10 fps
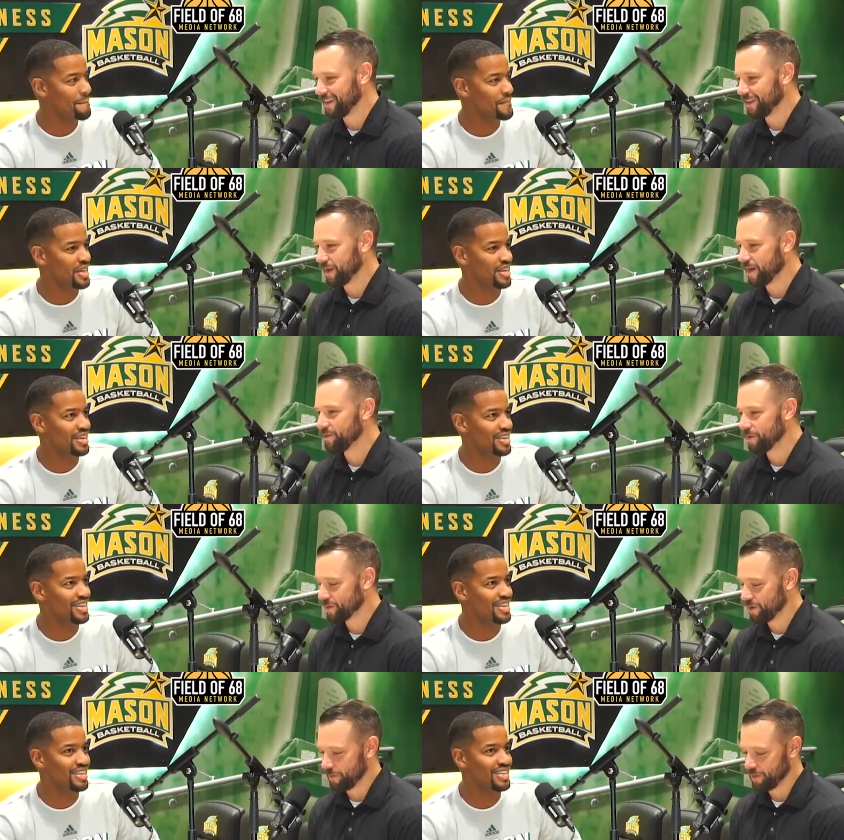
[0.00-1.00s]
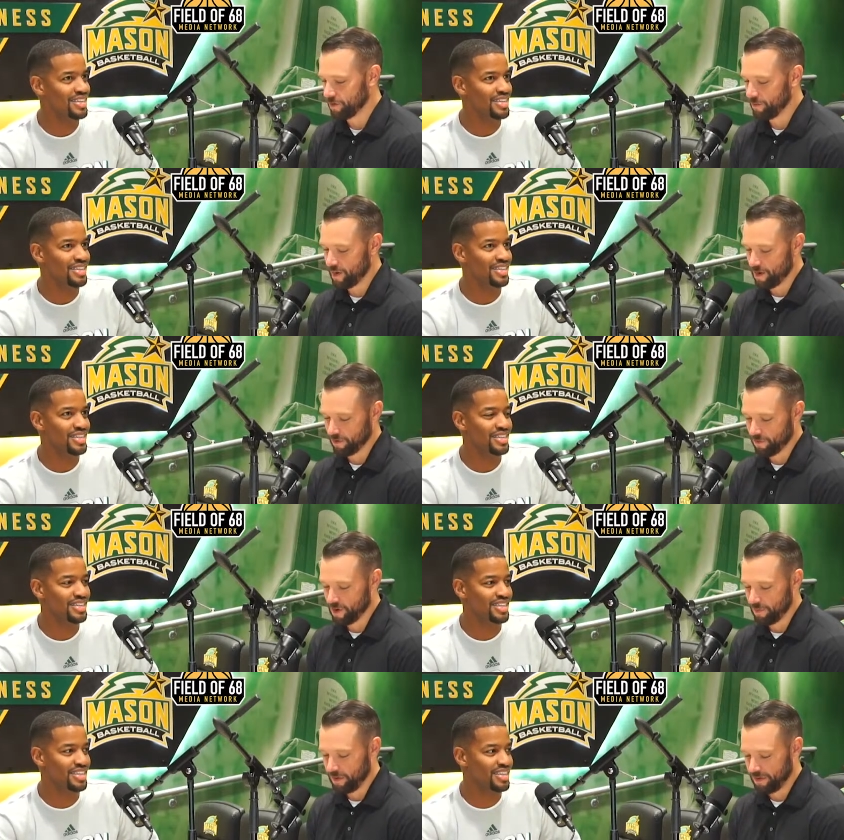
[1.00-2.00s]
Speaker 1: a little yeah. bit. I do want to talk about your NBA
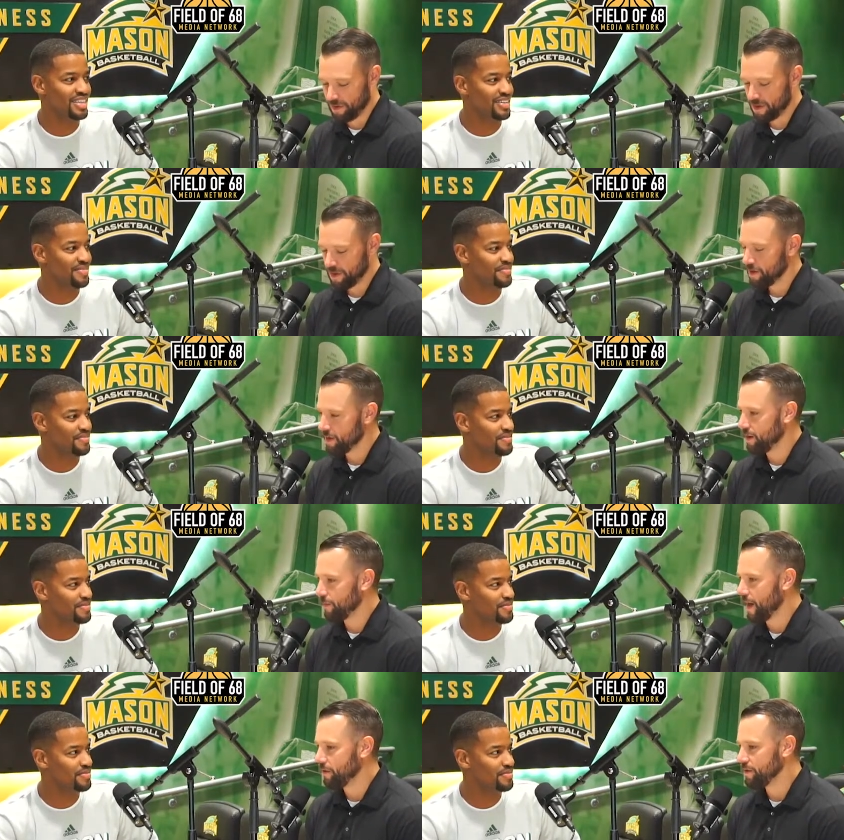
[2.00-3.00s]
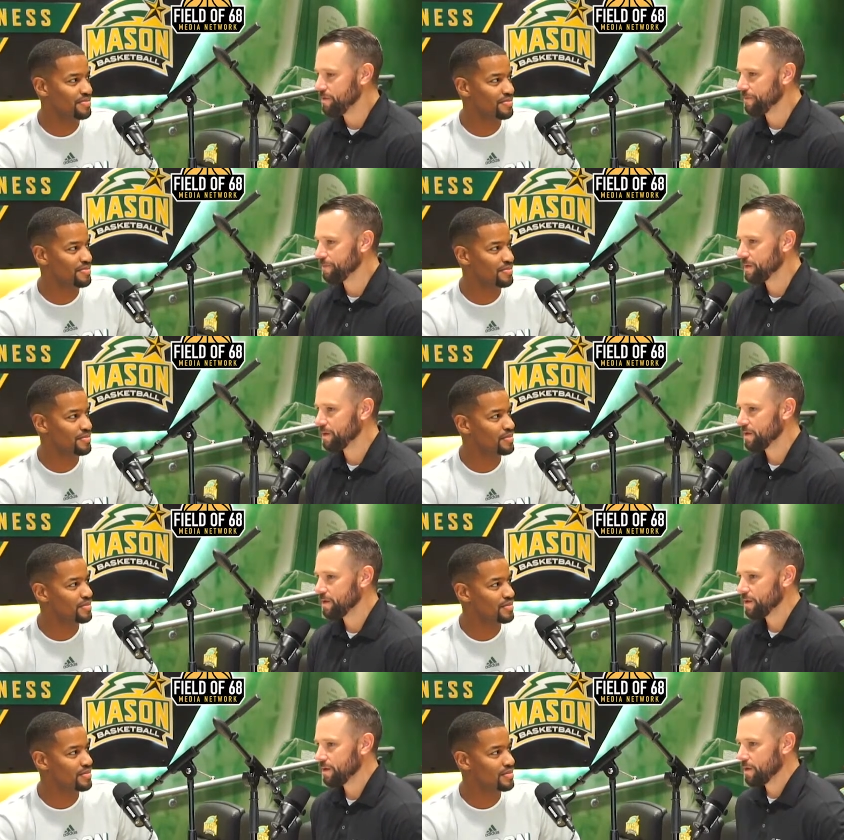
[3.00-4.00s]
career, but yeah. um, how do you
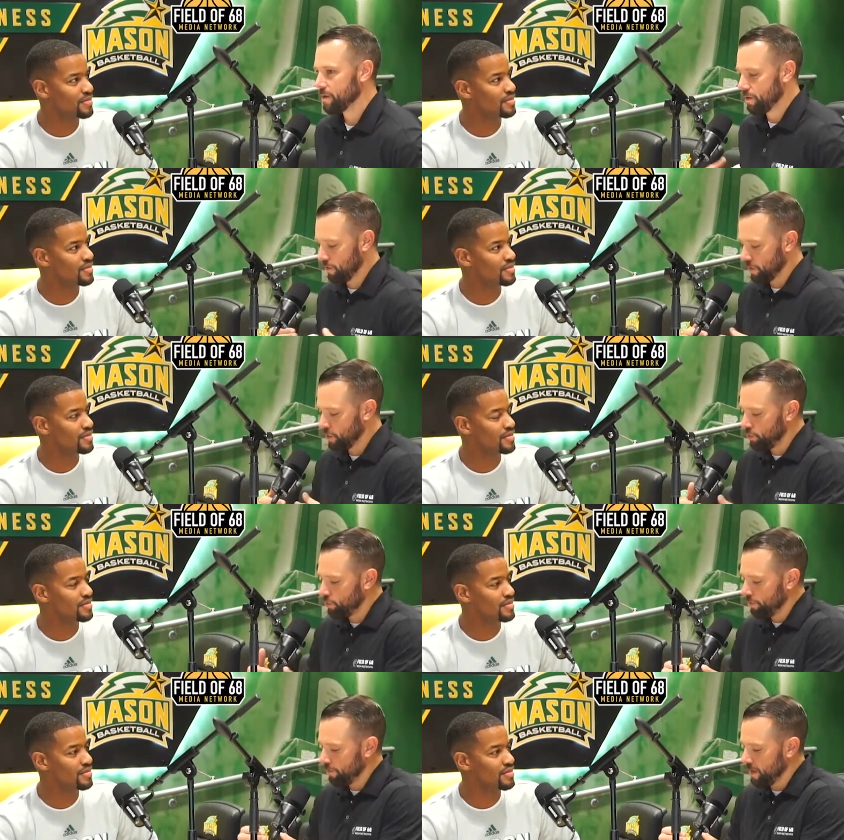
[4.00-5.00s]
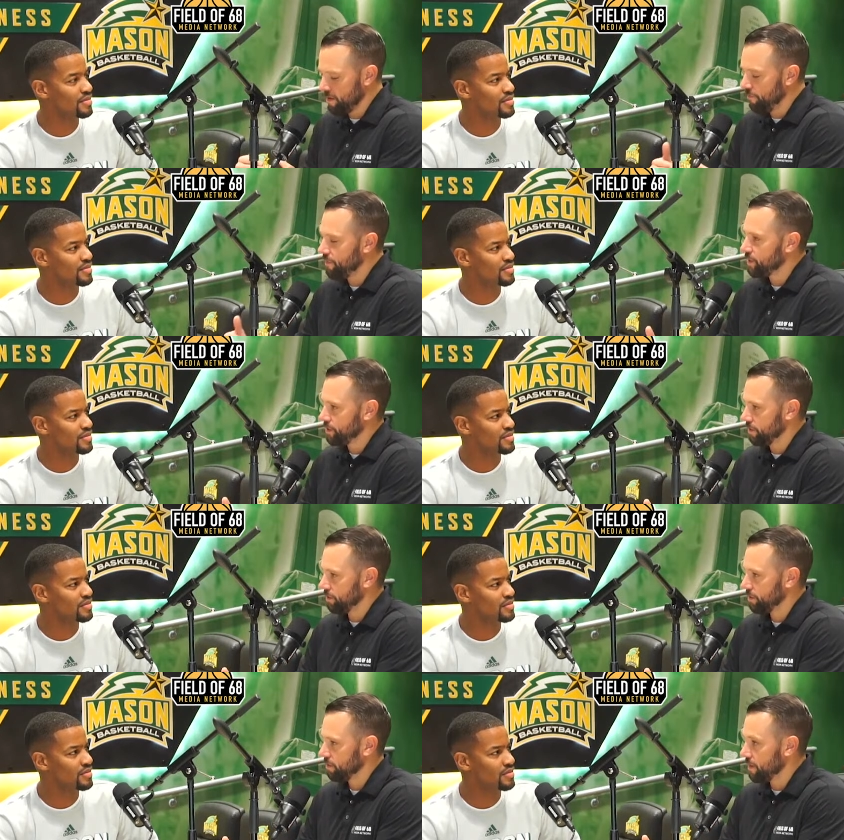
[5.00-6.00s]
did you envision
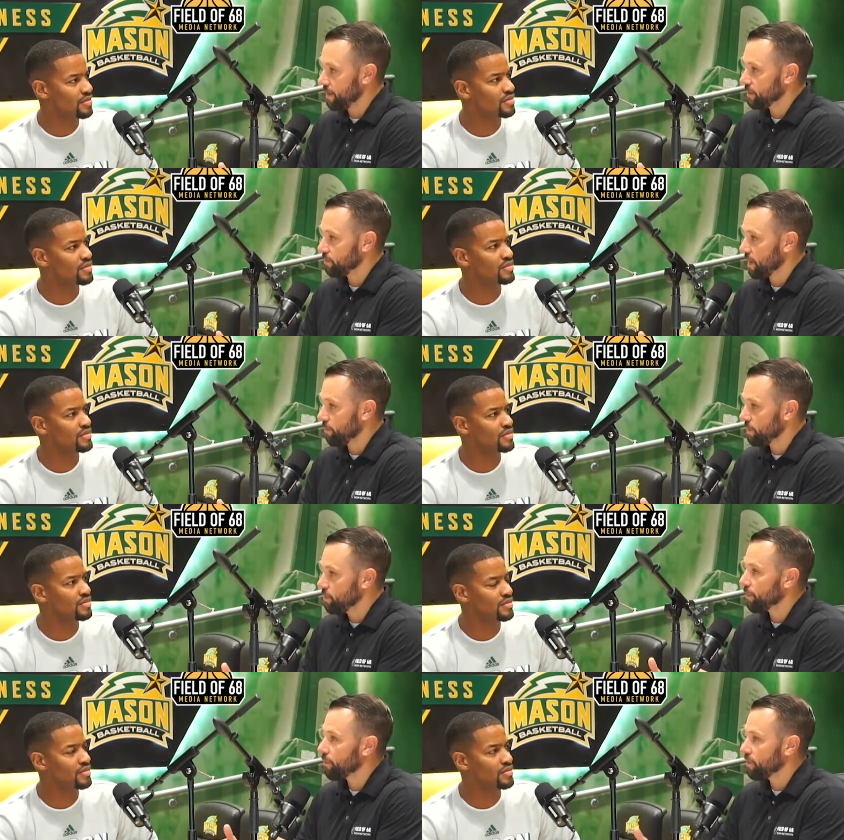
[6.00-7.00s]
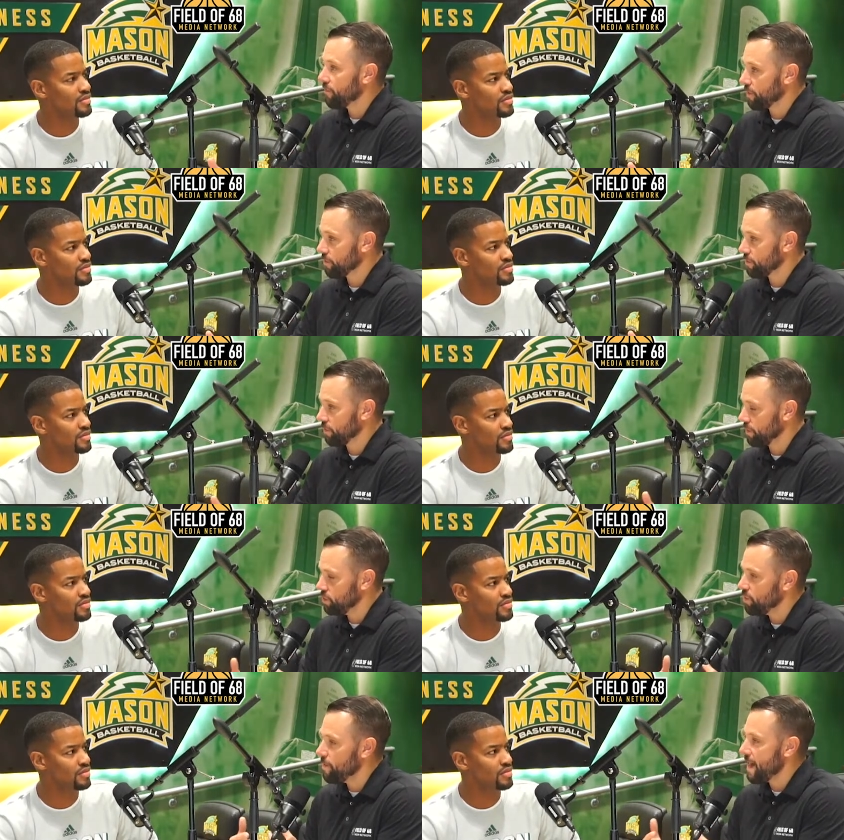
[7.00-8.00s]
this right when you were 34 years old? Did
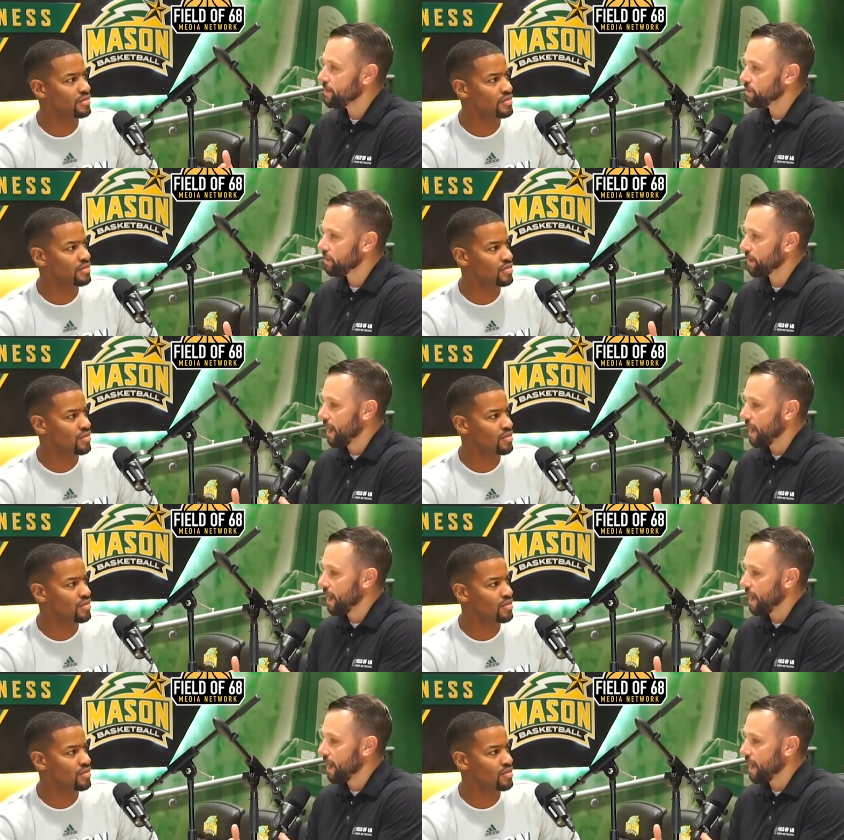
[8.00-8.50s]
you imagine like